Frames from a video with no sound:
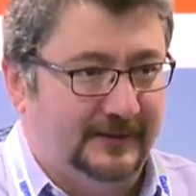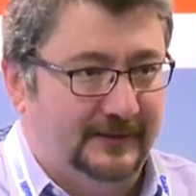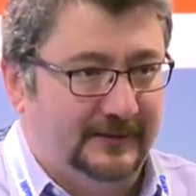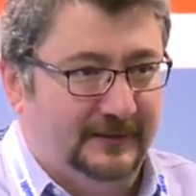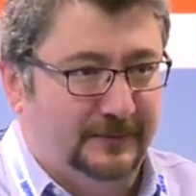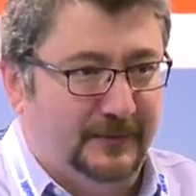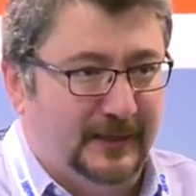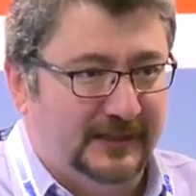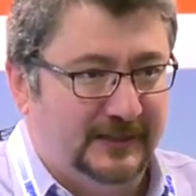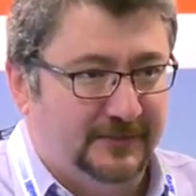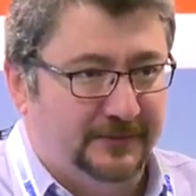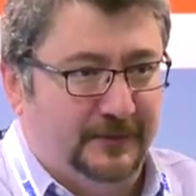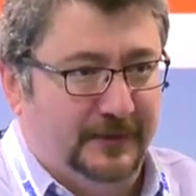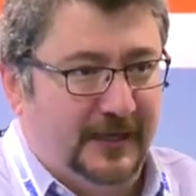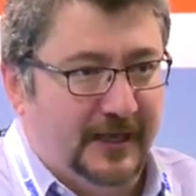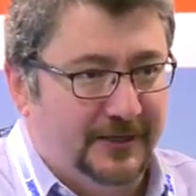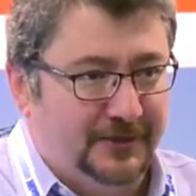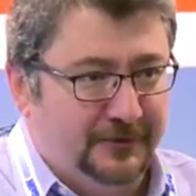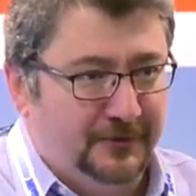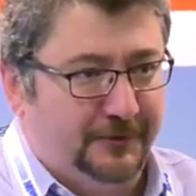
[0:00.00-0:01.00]
The
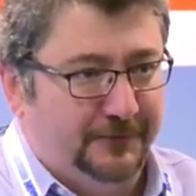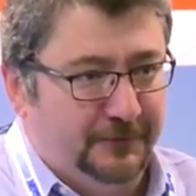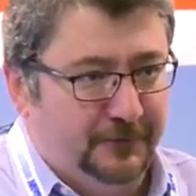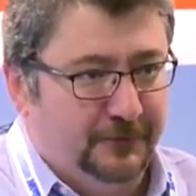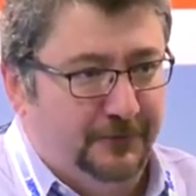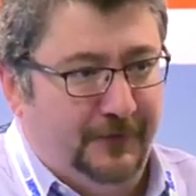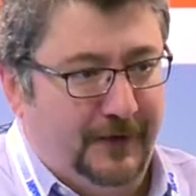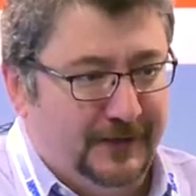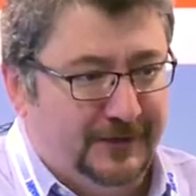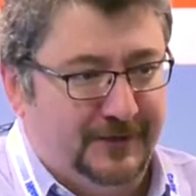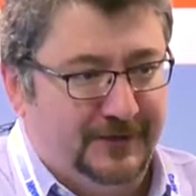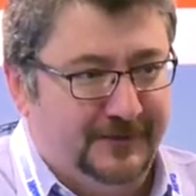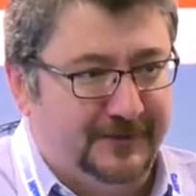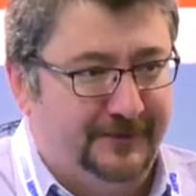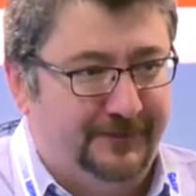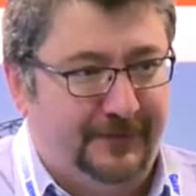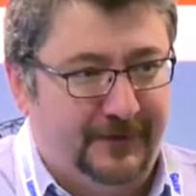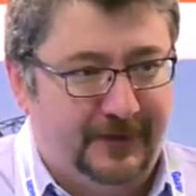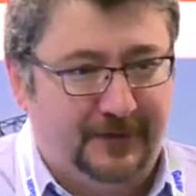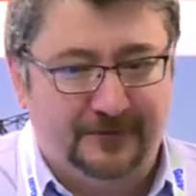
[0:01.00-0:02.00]
multiplication of 2 functions
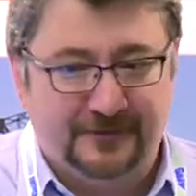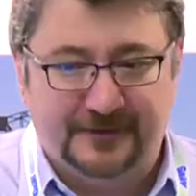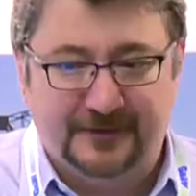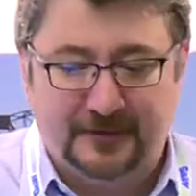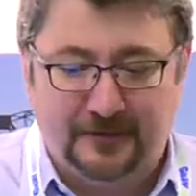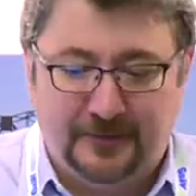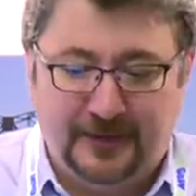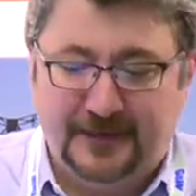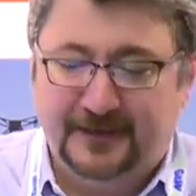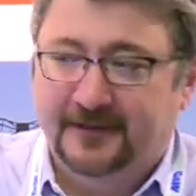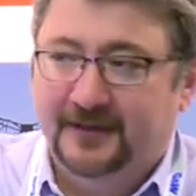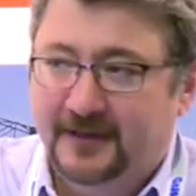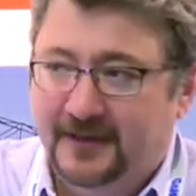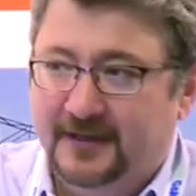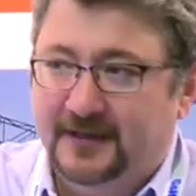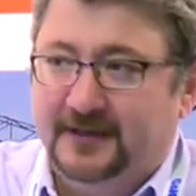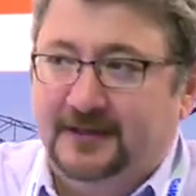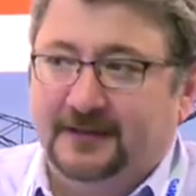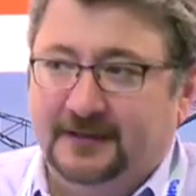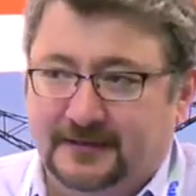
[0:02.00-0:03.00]
in frequency domain,
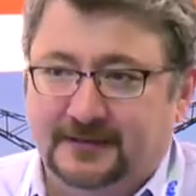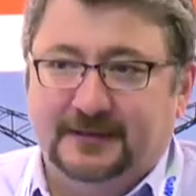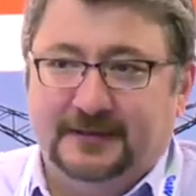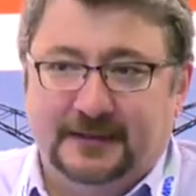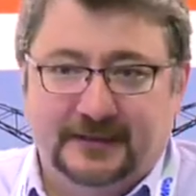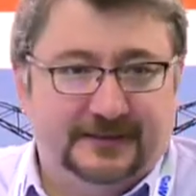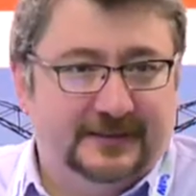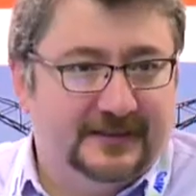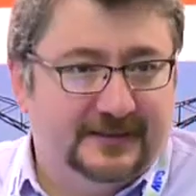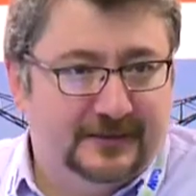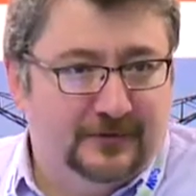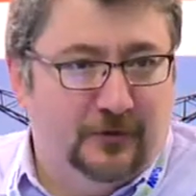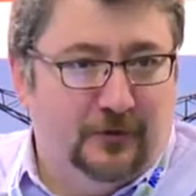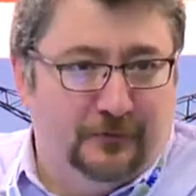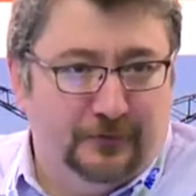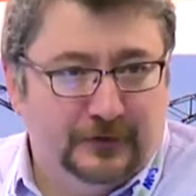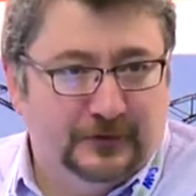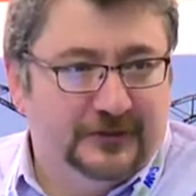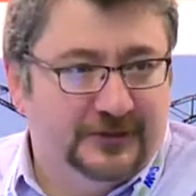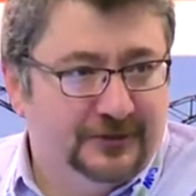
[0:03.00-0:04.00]
it is the
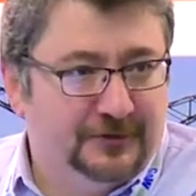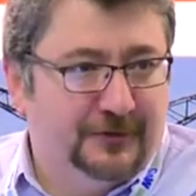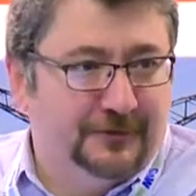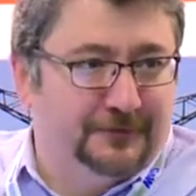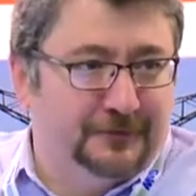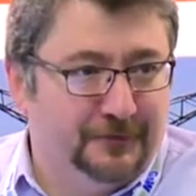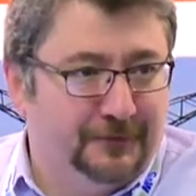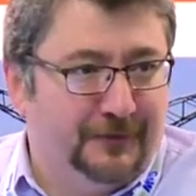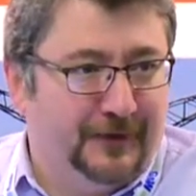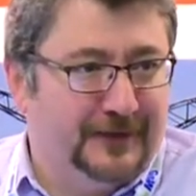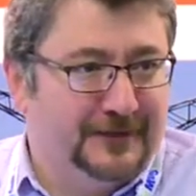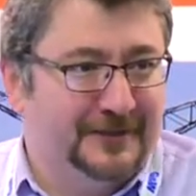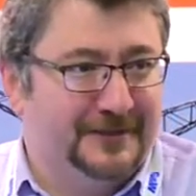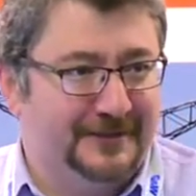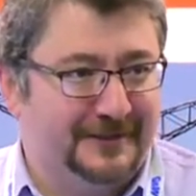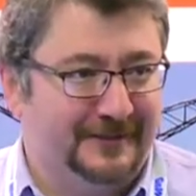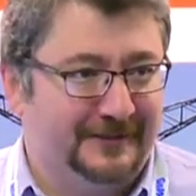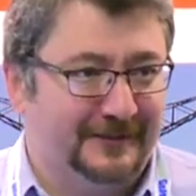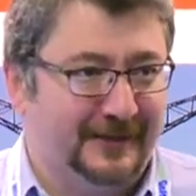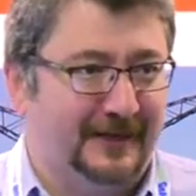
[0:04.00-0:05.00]
convolution of 2
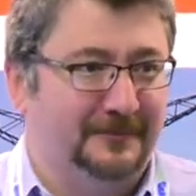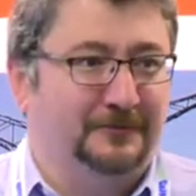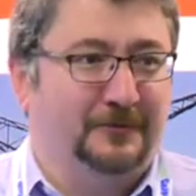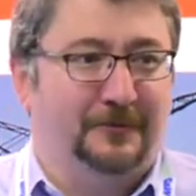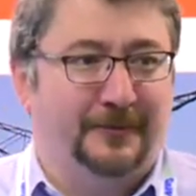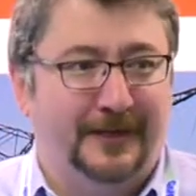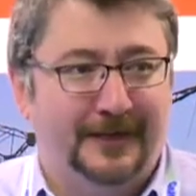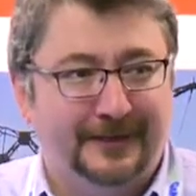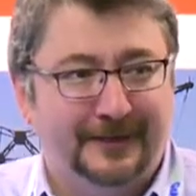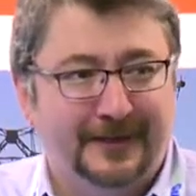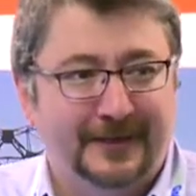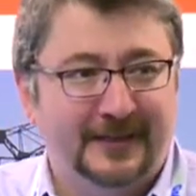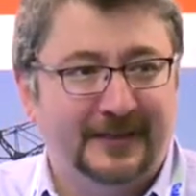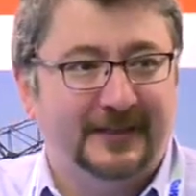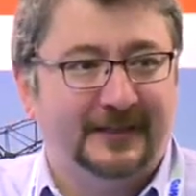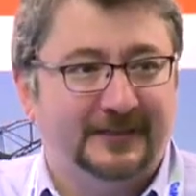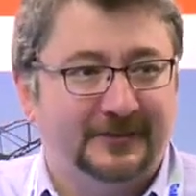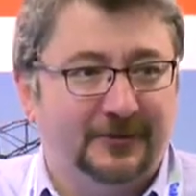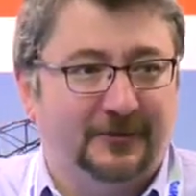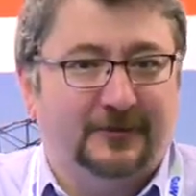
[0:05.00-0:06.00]
functions in time domain.
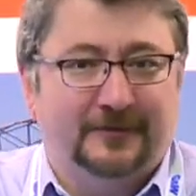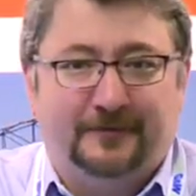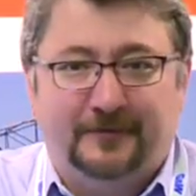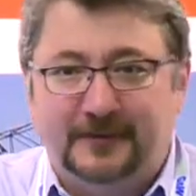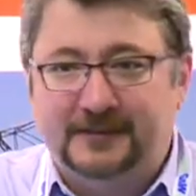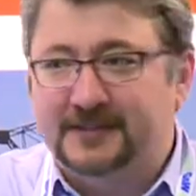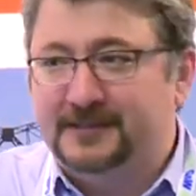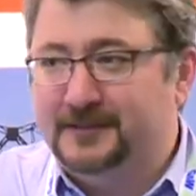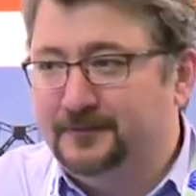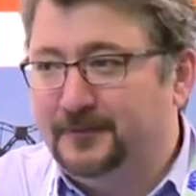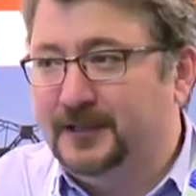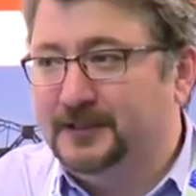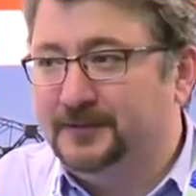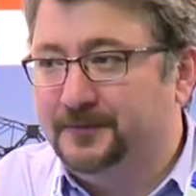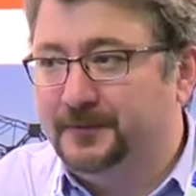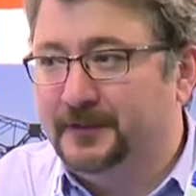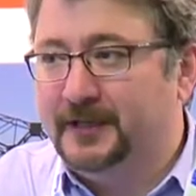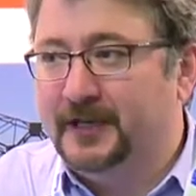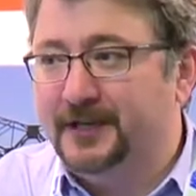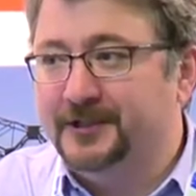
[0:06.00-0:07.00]
So what is the
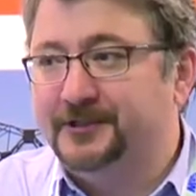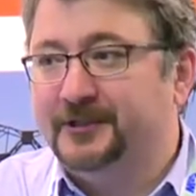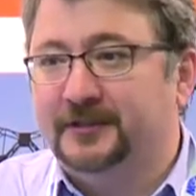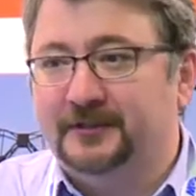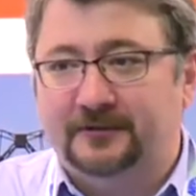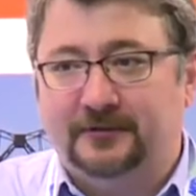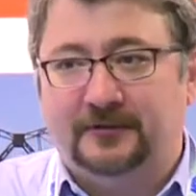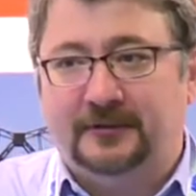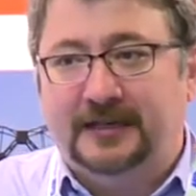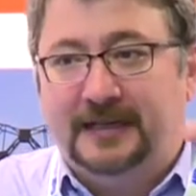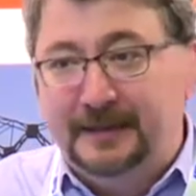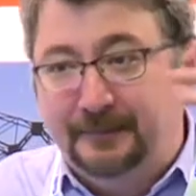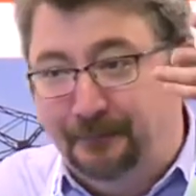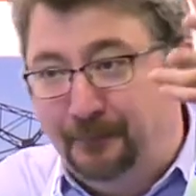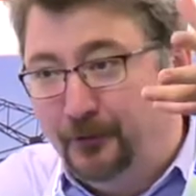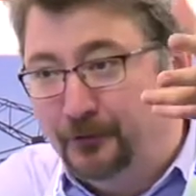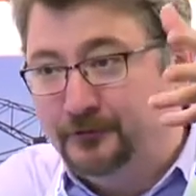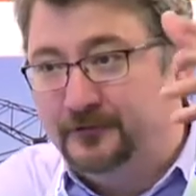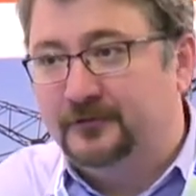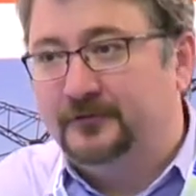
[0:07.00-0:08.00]
multiplication? Your
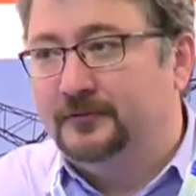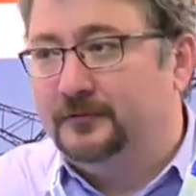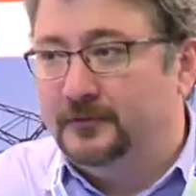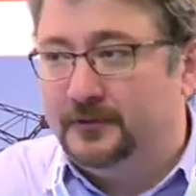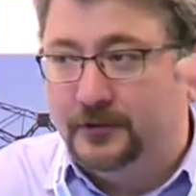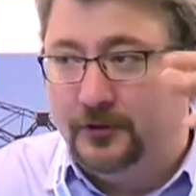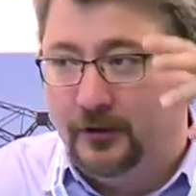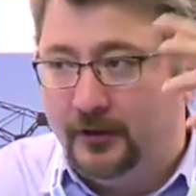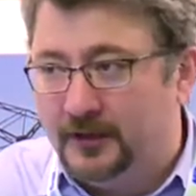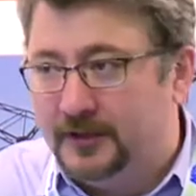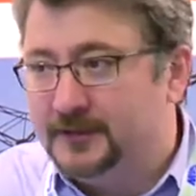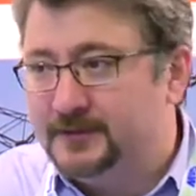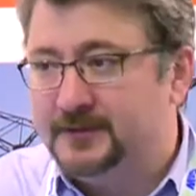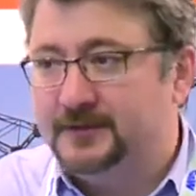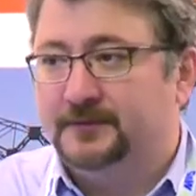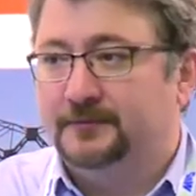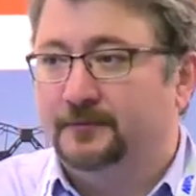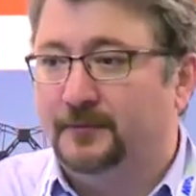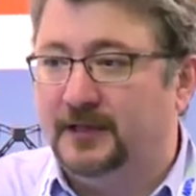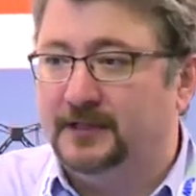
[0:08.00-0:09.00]
input
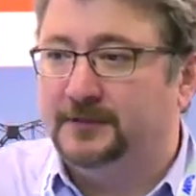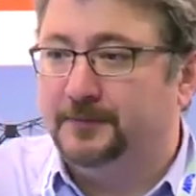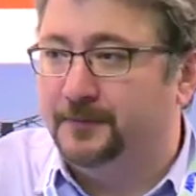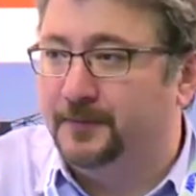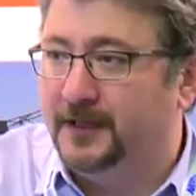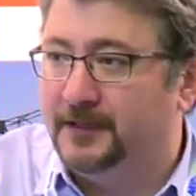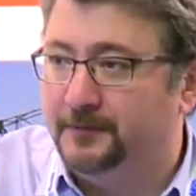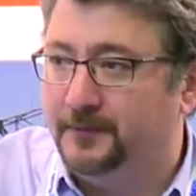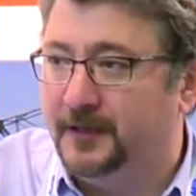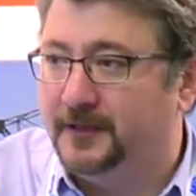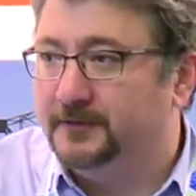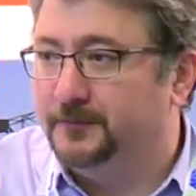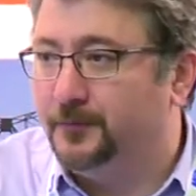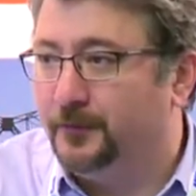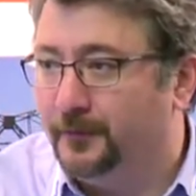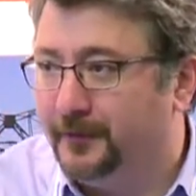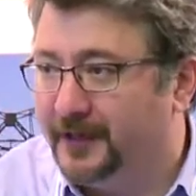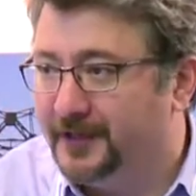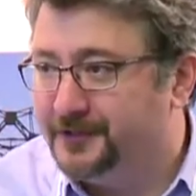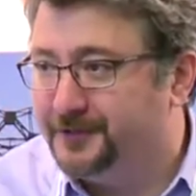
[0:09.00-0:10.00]
current multiplied by the
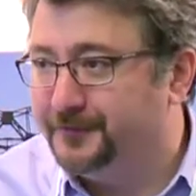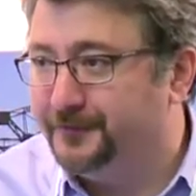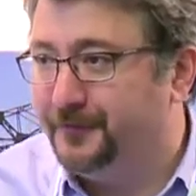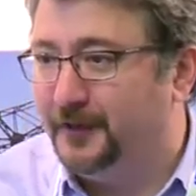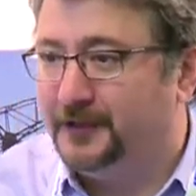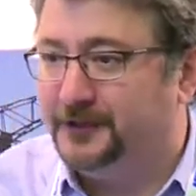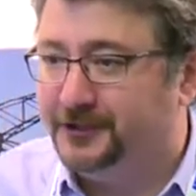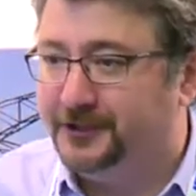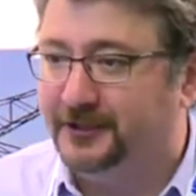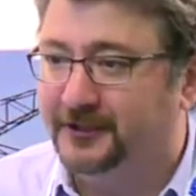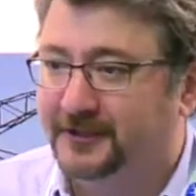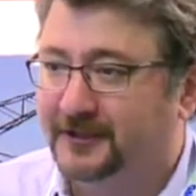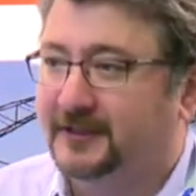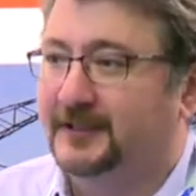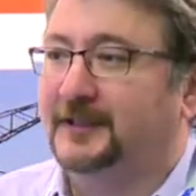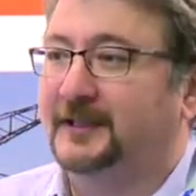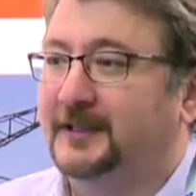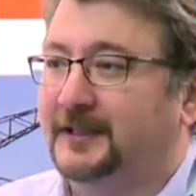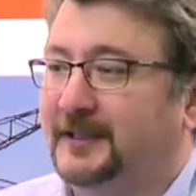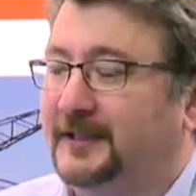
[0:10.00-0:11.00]
propagation function,
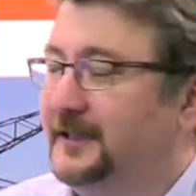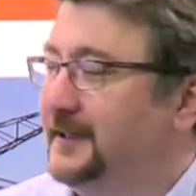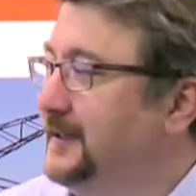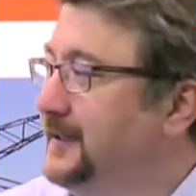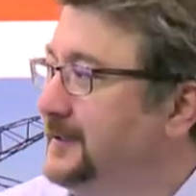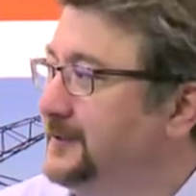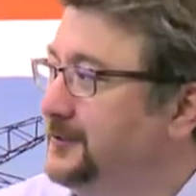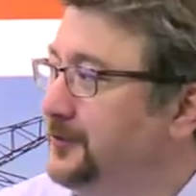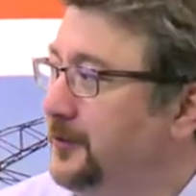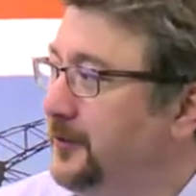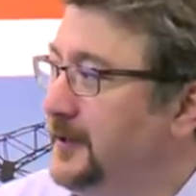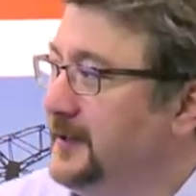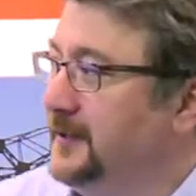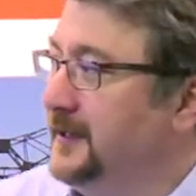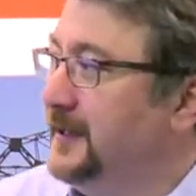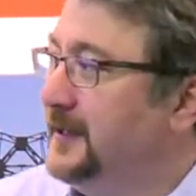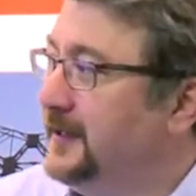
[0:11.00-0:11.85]
and so on.